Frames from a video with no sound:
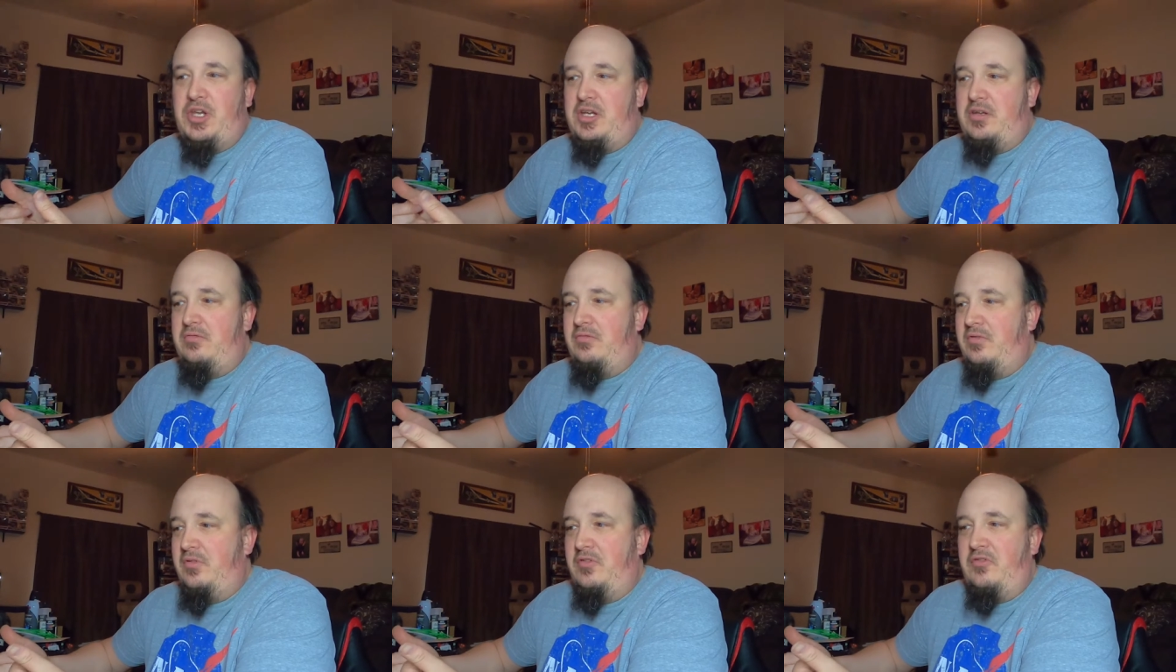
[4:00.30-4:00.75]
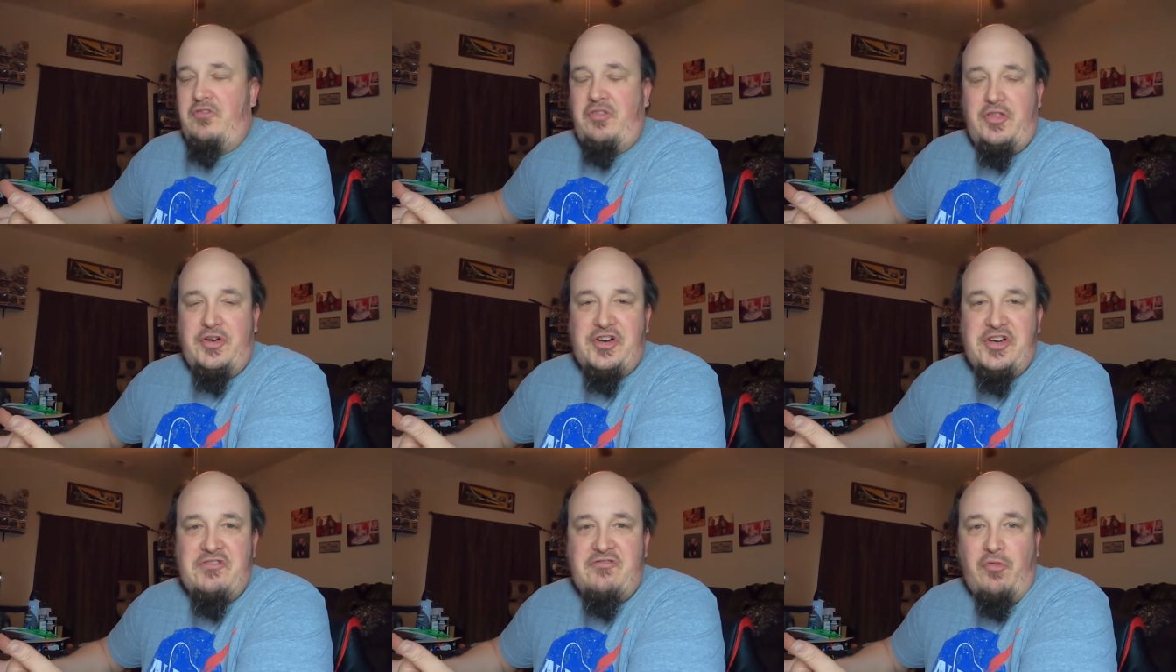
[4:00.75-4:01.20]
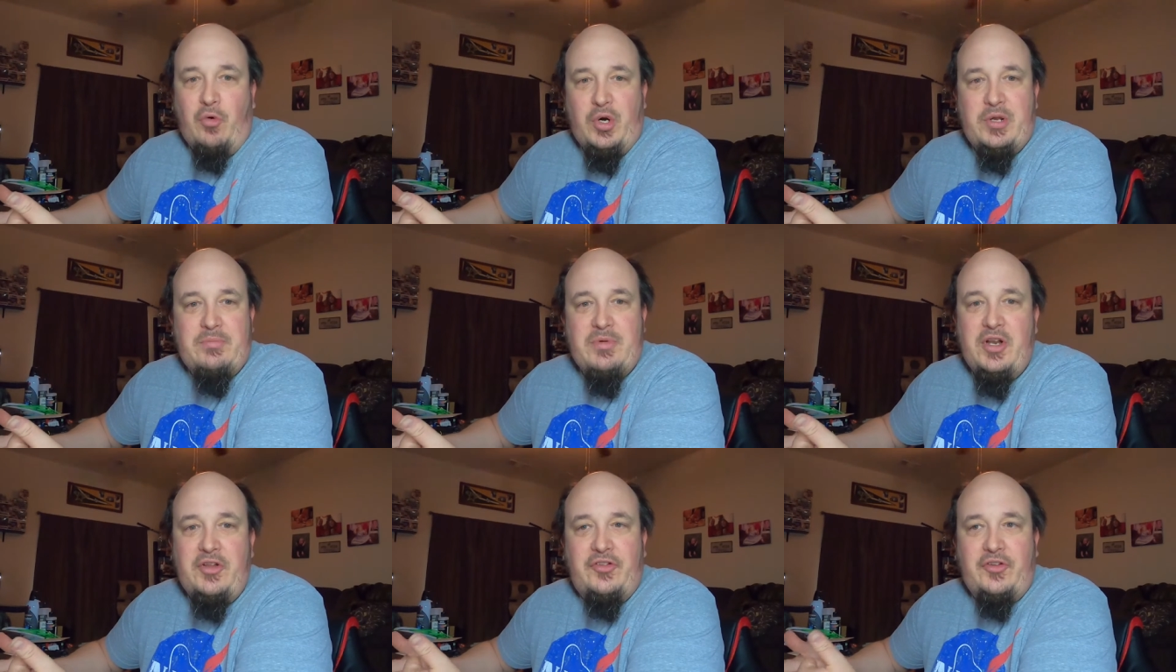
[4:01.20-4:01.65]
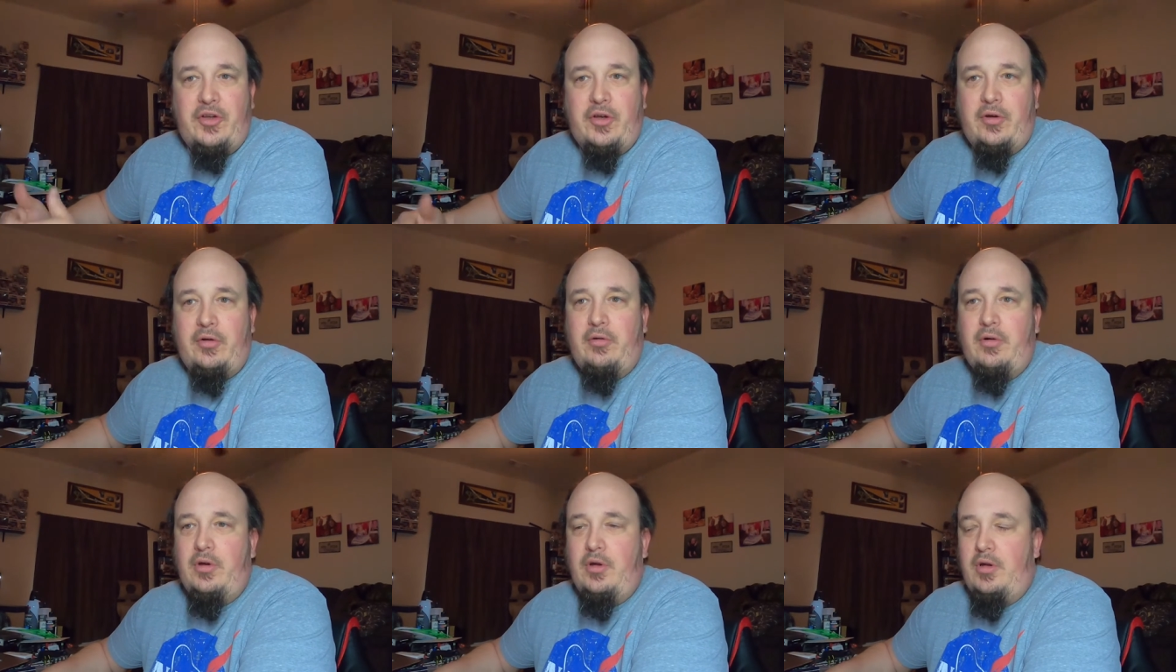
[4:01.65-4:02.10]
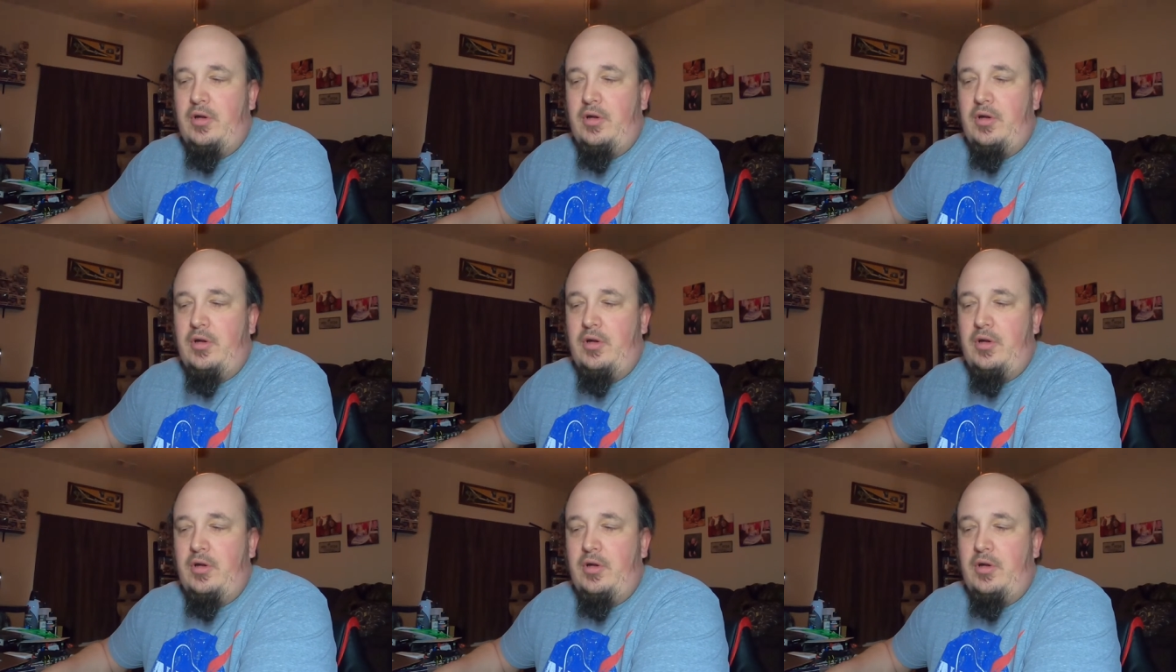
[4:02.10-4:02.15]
came like 30, 40 minutes ago.